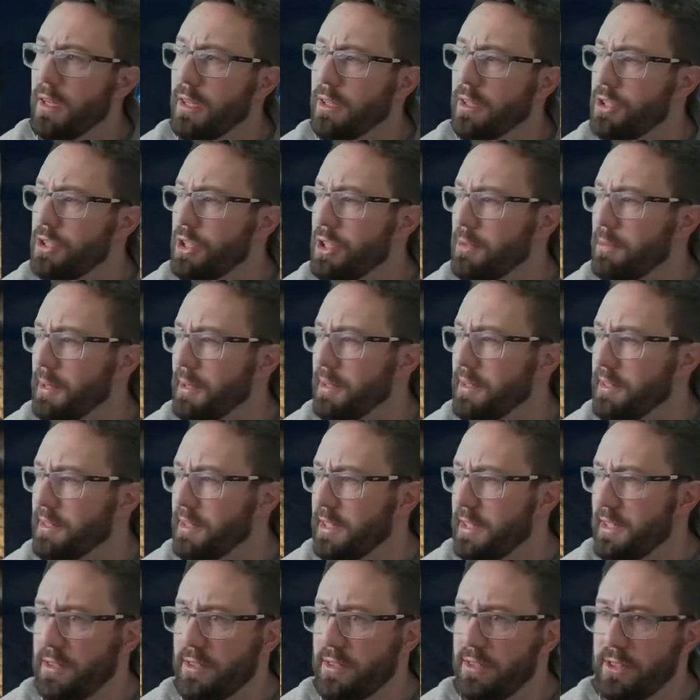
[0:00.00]
Geomancer
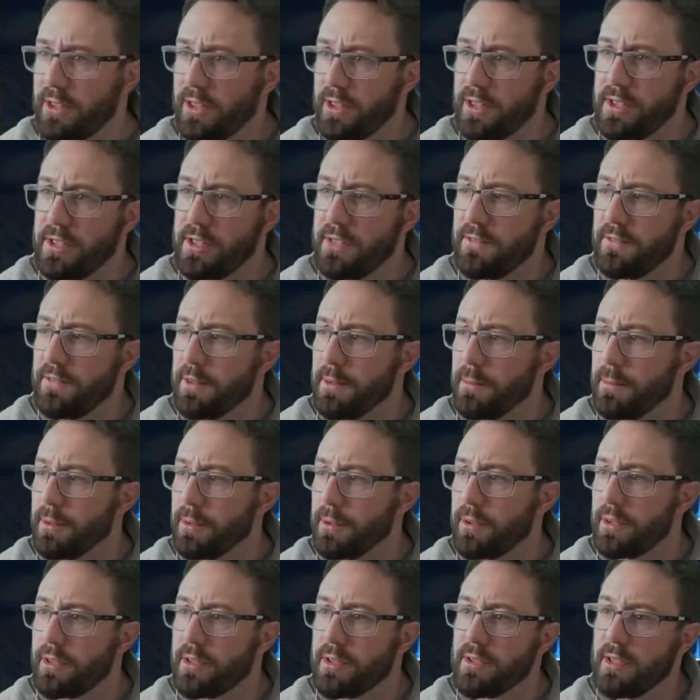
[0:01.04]
is thirsty for the
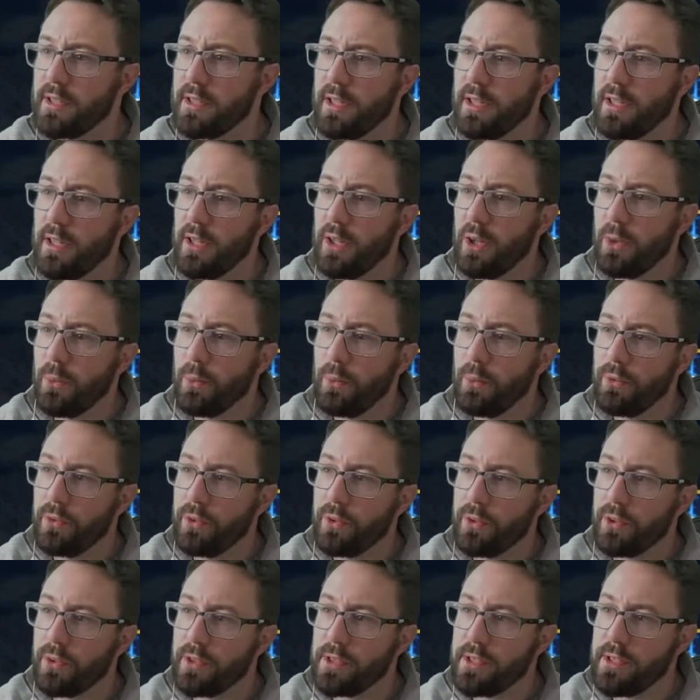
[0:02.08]
books. We've
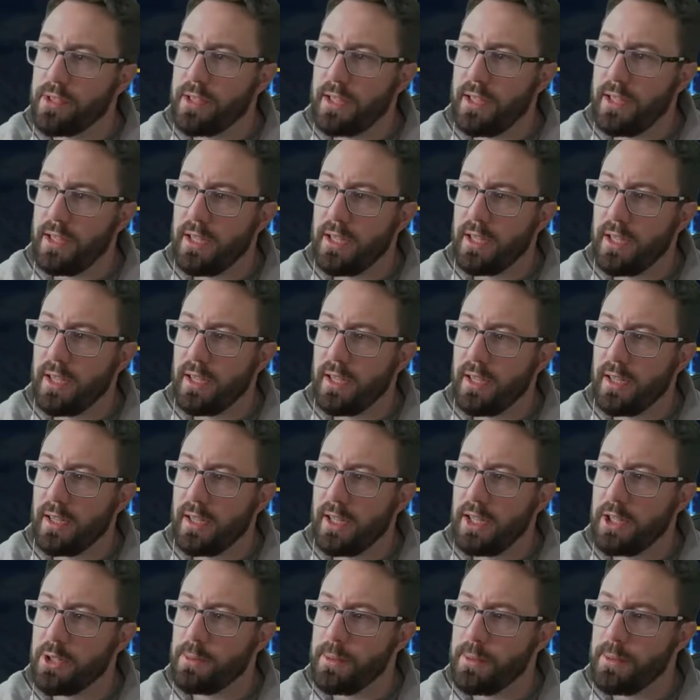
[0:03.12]
got the
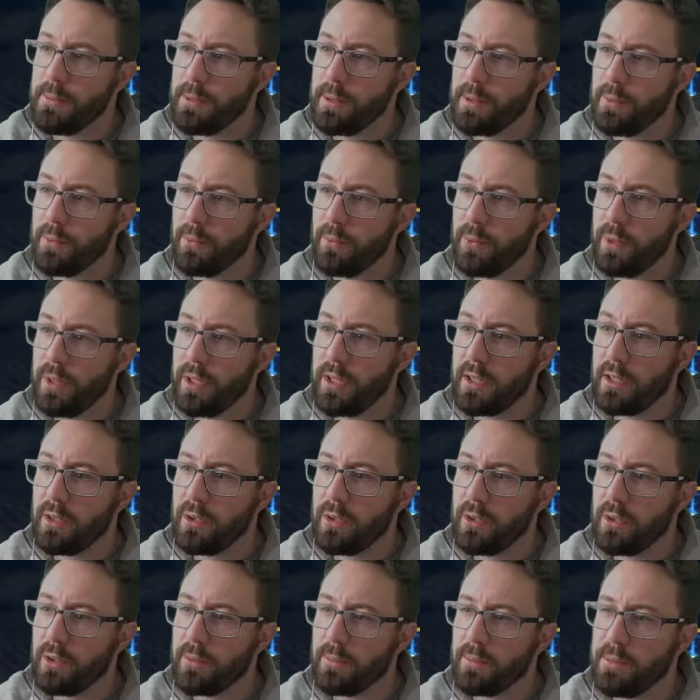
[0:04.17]
HP burn weaken
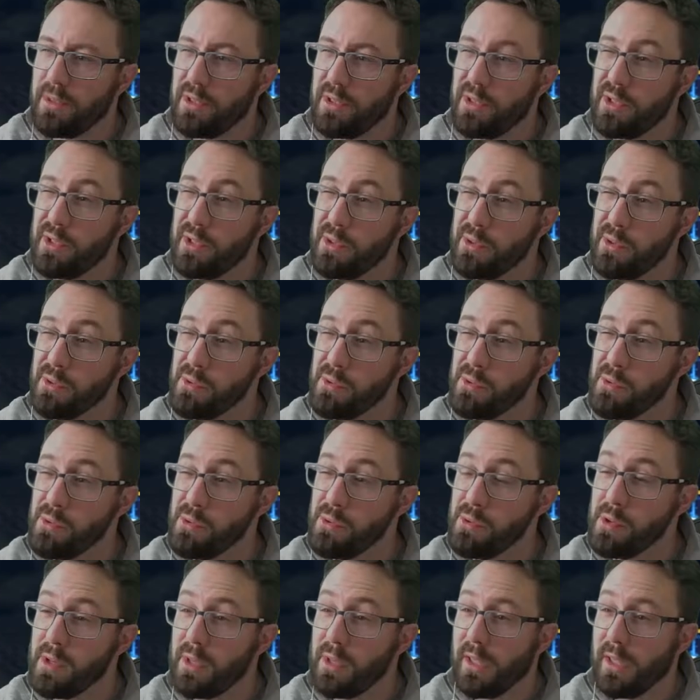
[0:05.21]
up
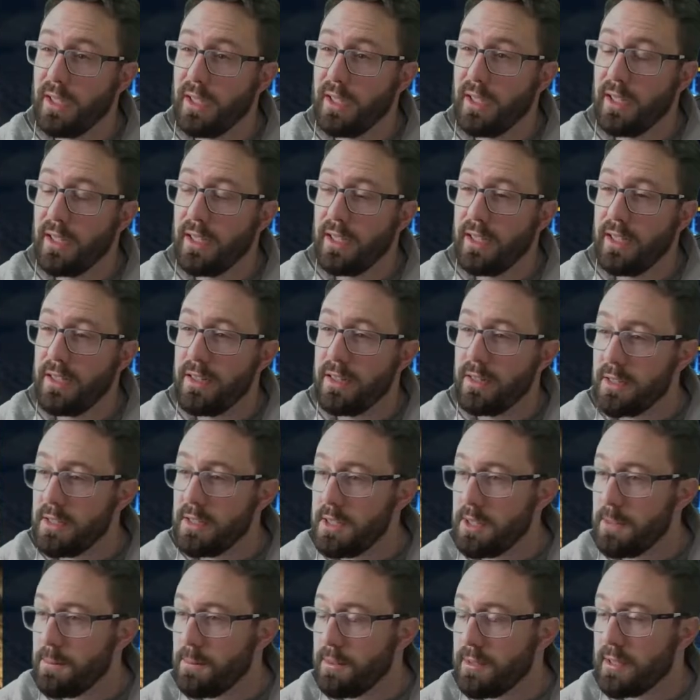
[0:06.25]
to
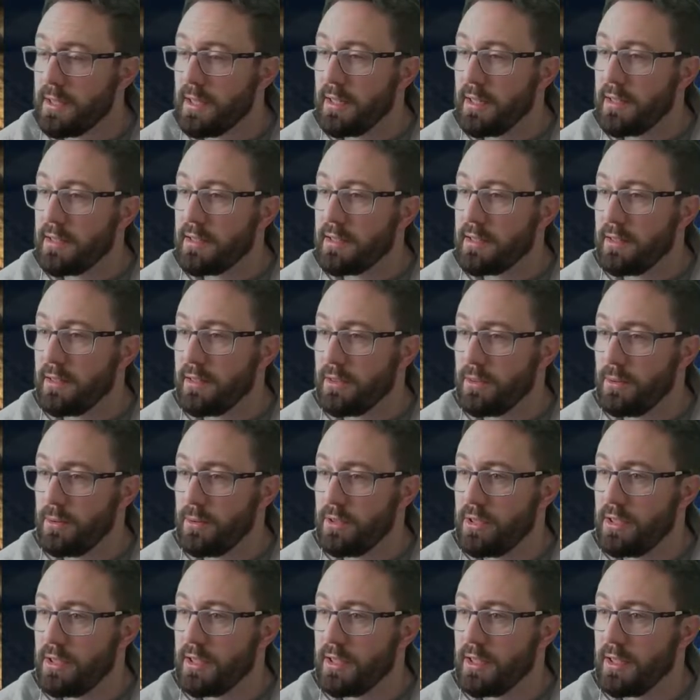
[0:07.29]
90%, so we
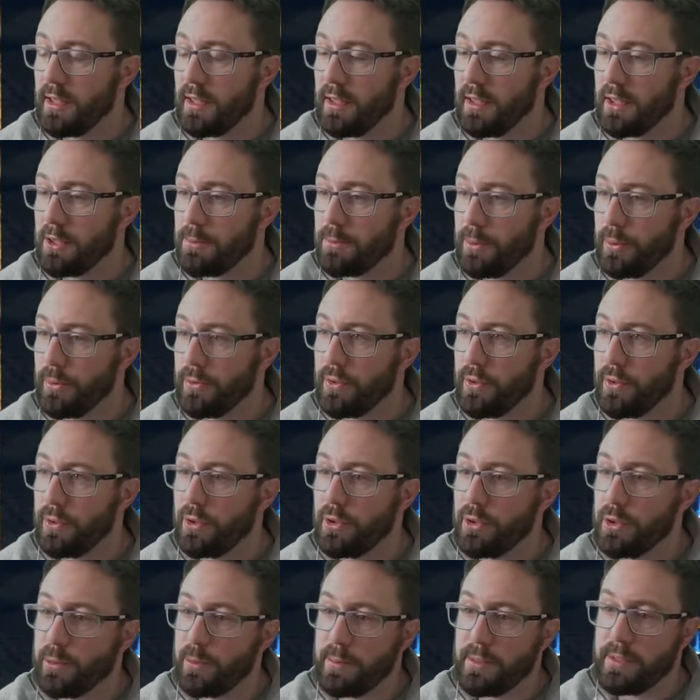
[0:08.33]
just need that last book for the
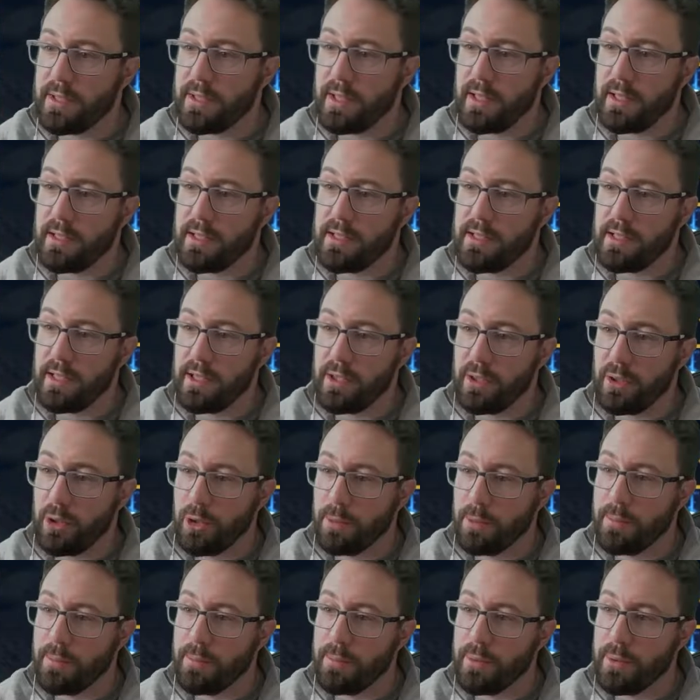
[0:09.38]
100%, and then a
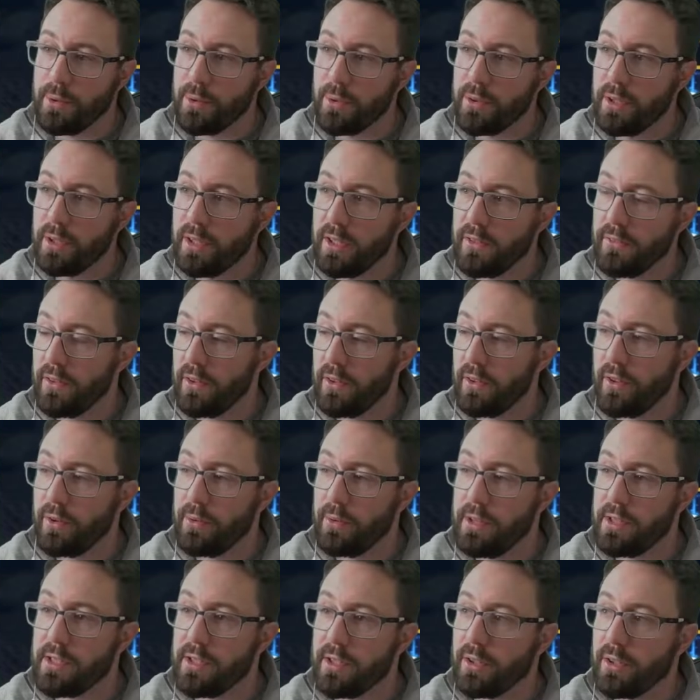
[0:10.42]
couple more for the
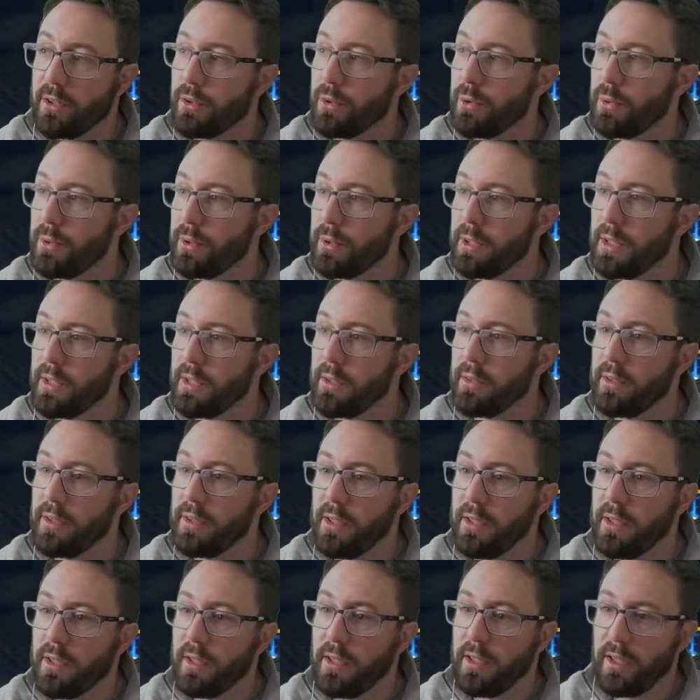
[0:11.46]
3-turn cooldown.
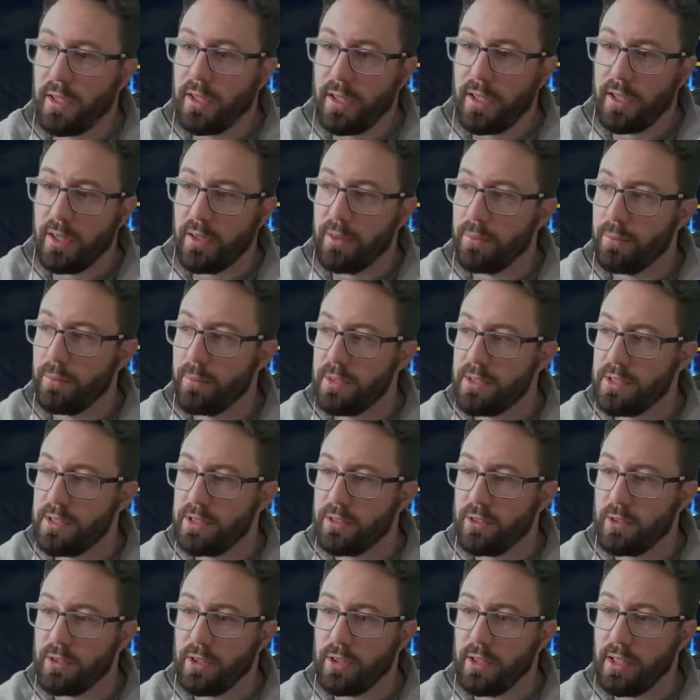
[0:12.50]
we still
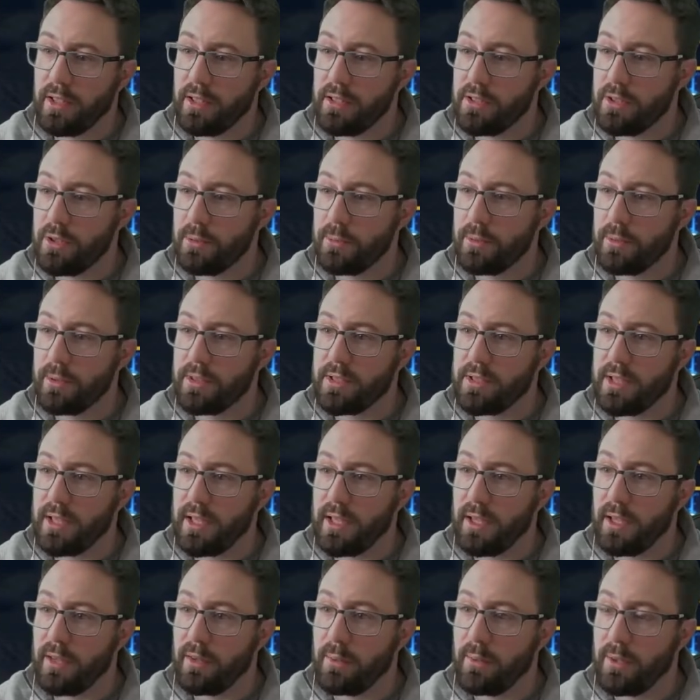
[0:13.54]
could land 2 books
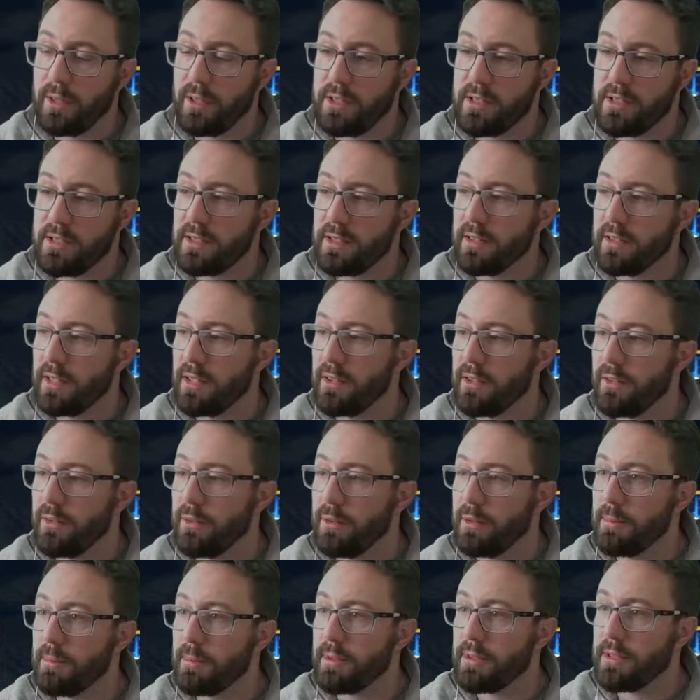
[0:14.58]
there. We could still land
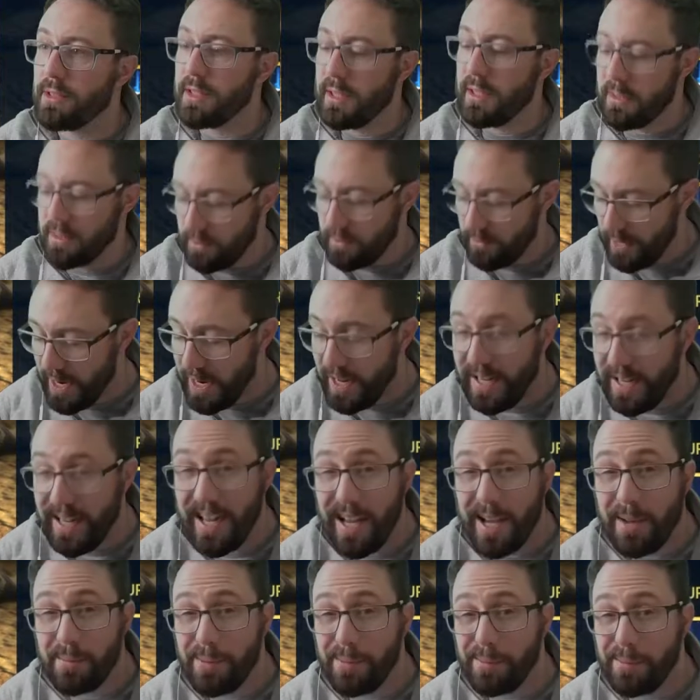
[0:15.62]
3 books there. So any
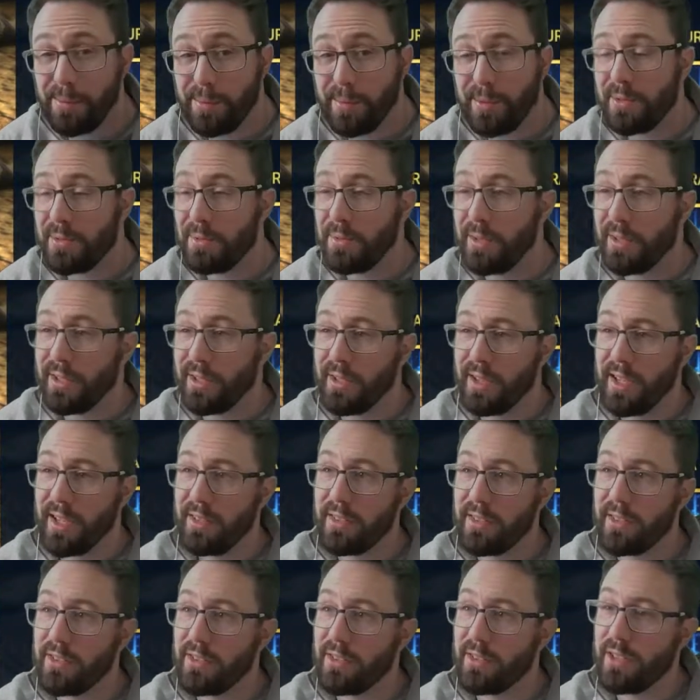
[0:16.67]
epic books we get our
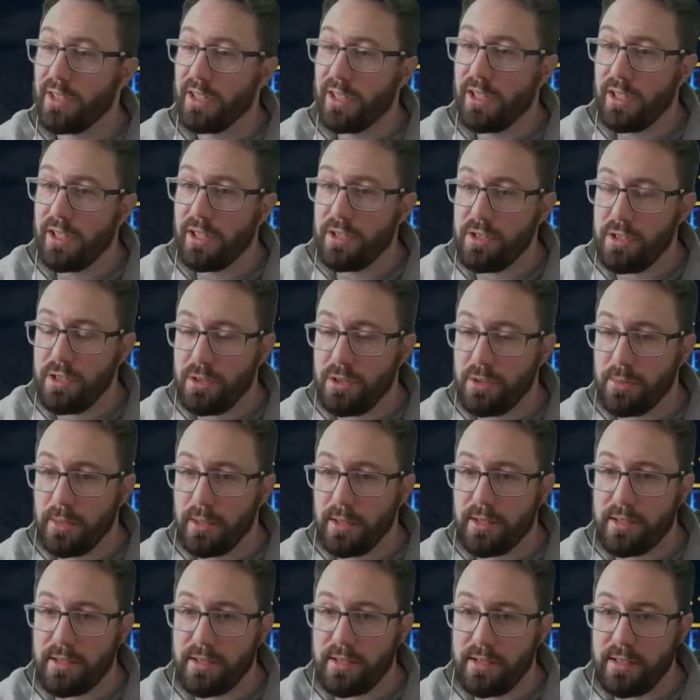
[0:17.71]
hands on,
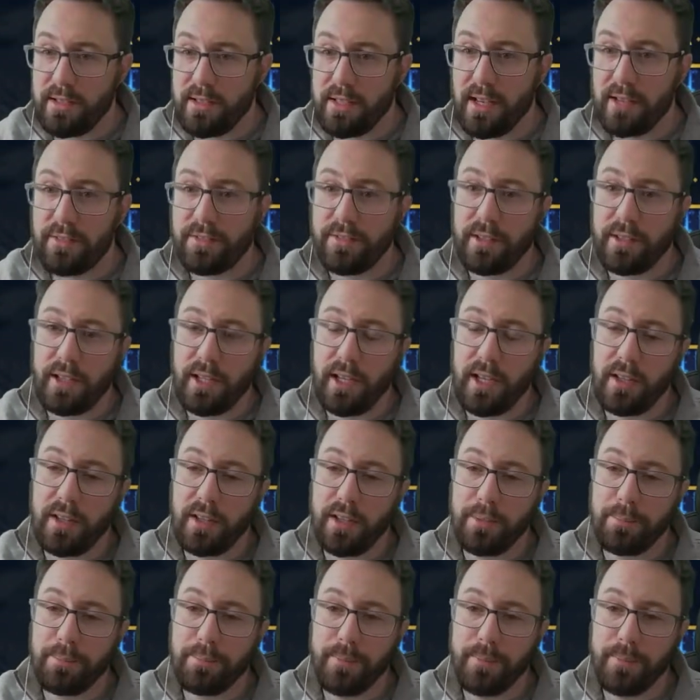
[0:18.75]
Geomancer is definitely getting them.